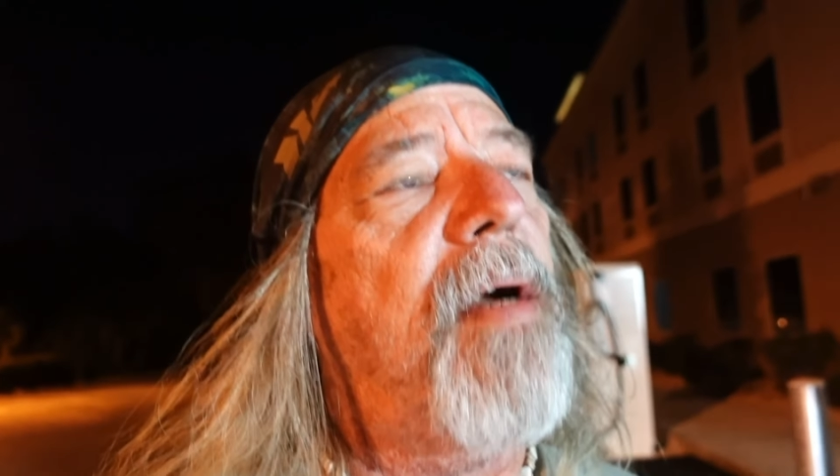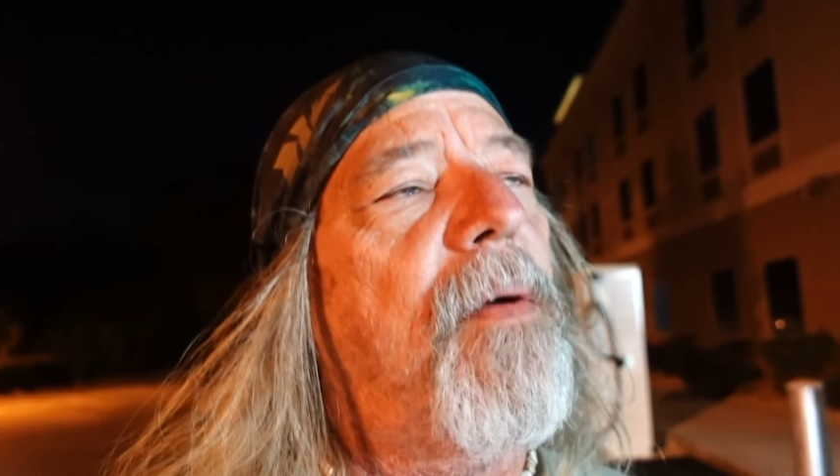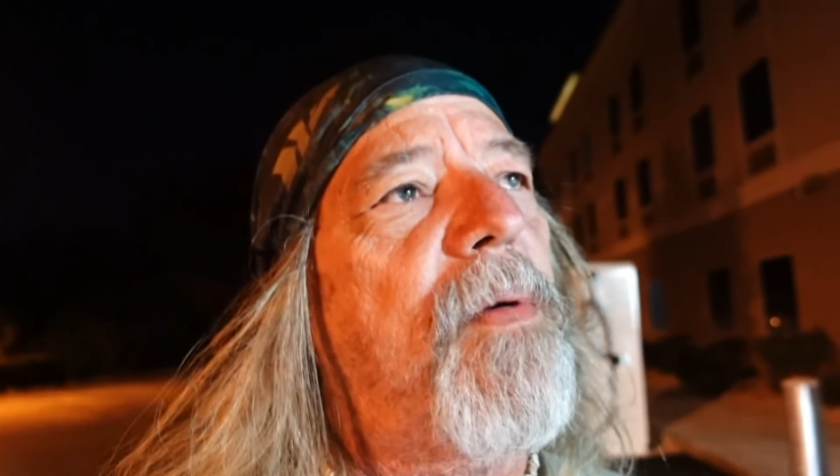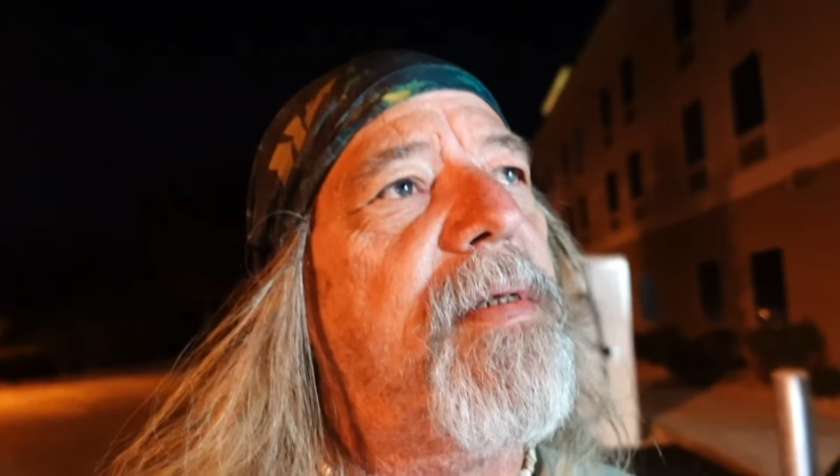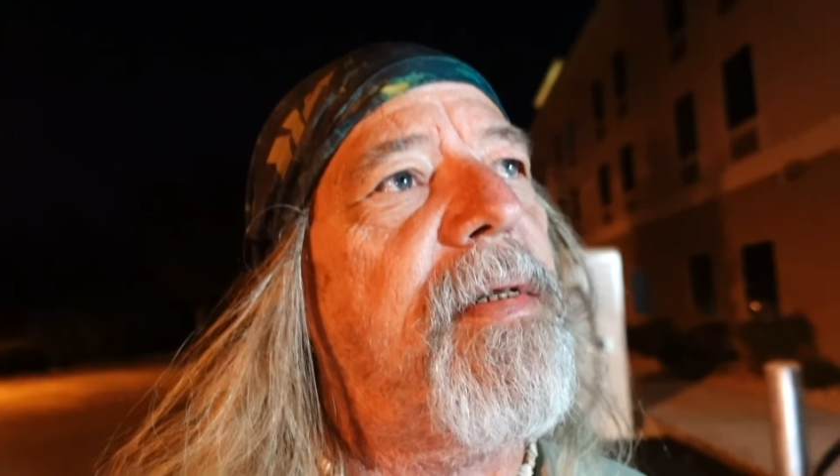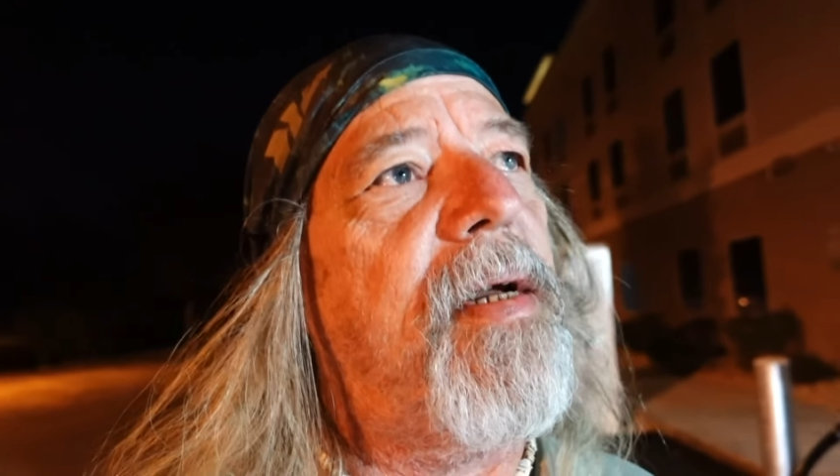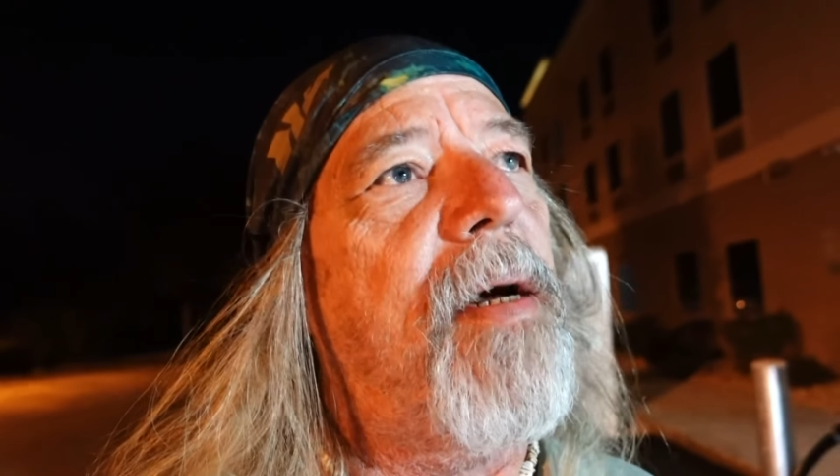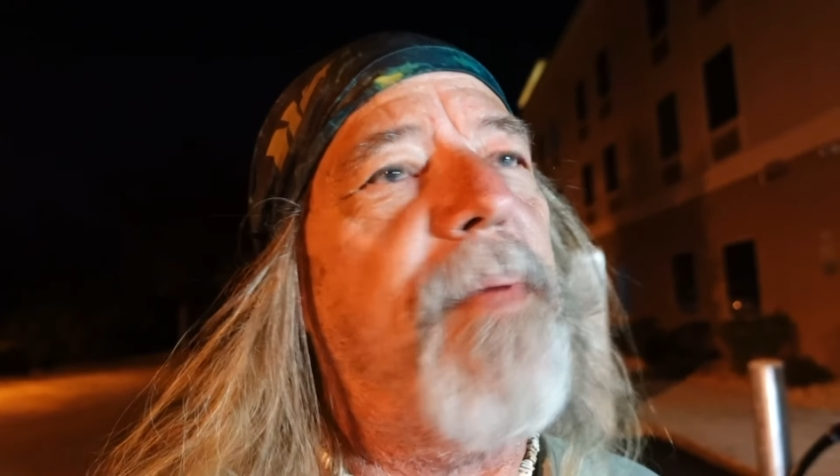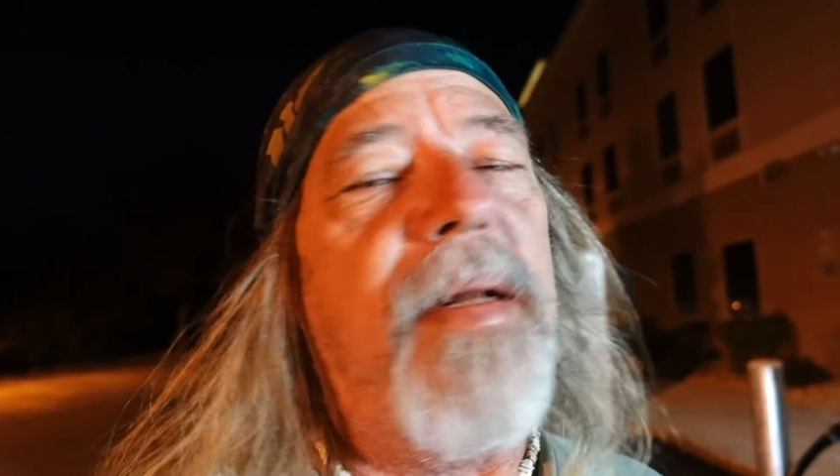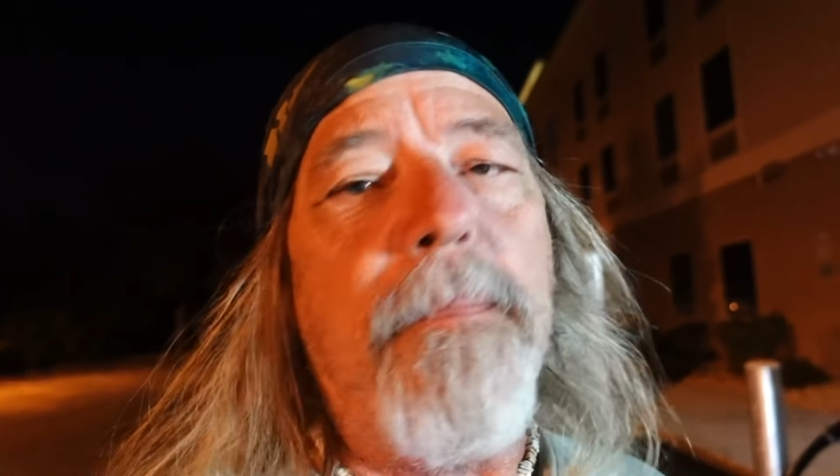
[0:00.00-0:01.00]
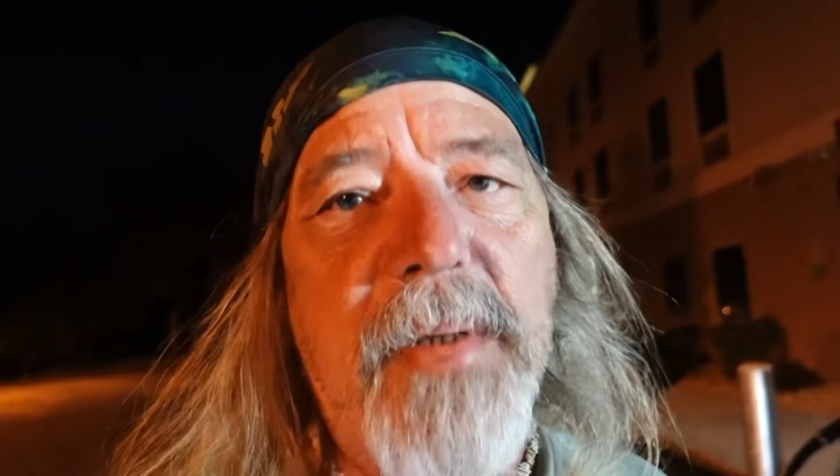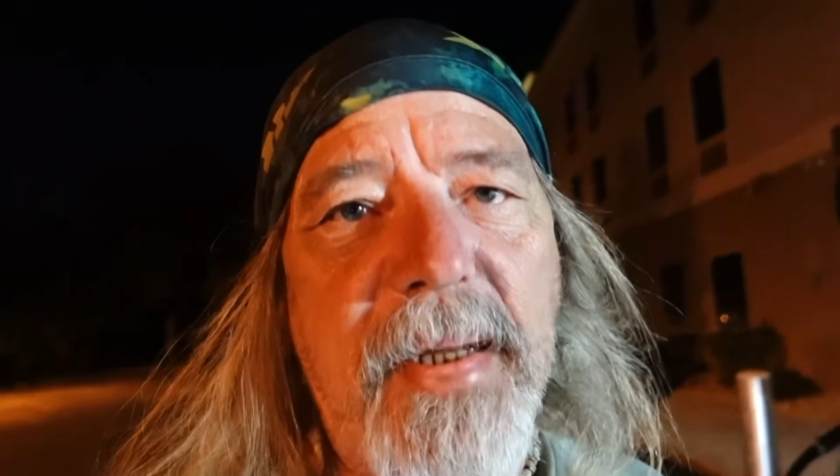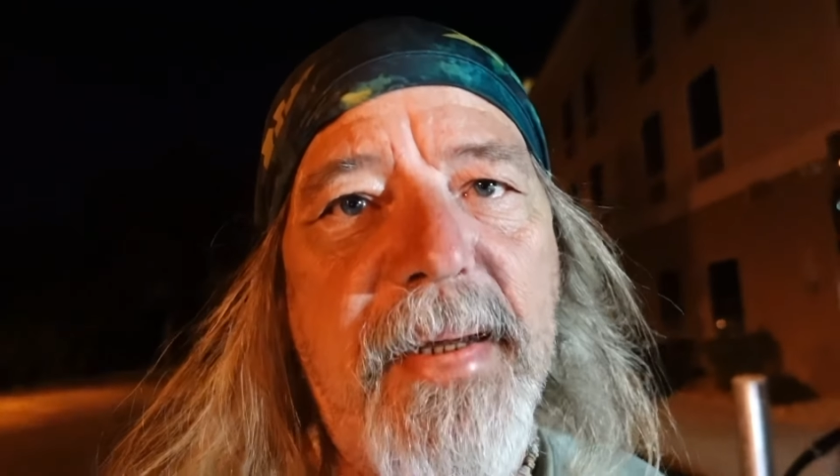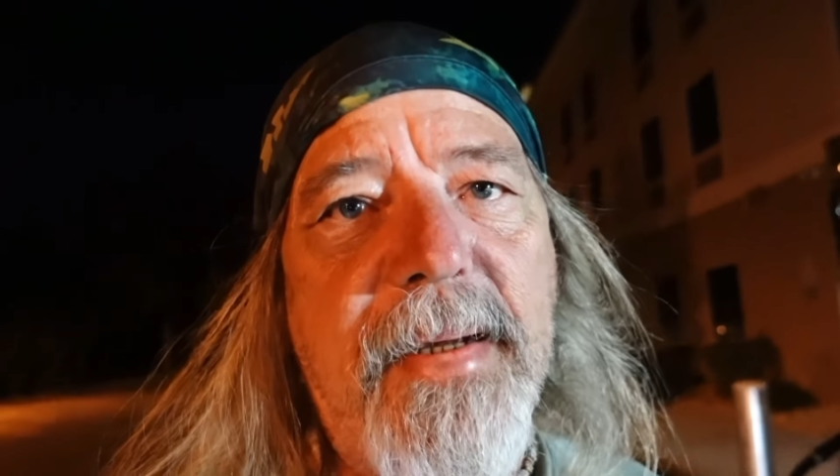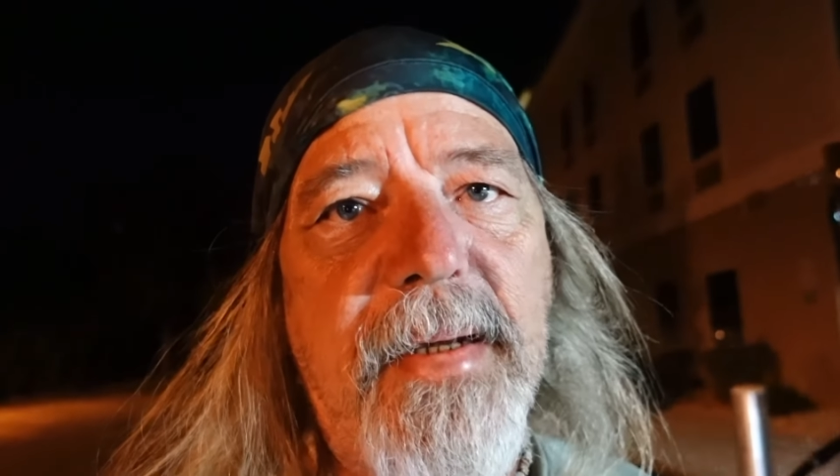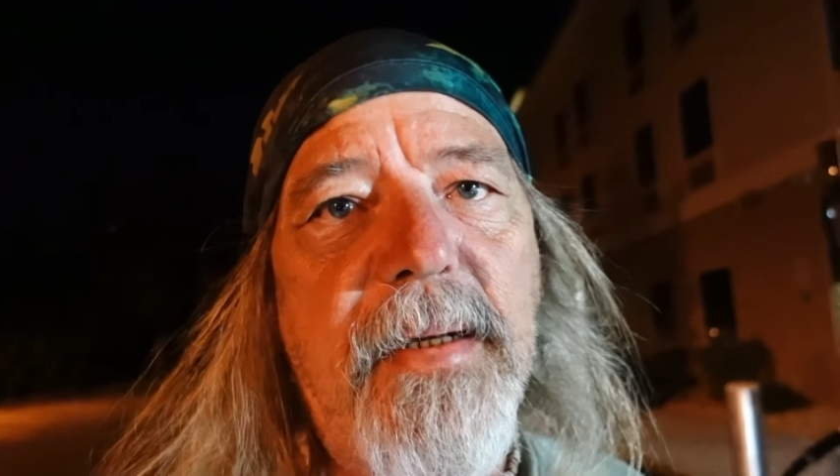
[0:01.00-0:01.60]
what's the company? Blink.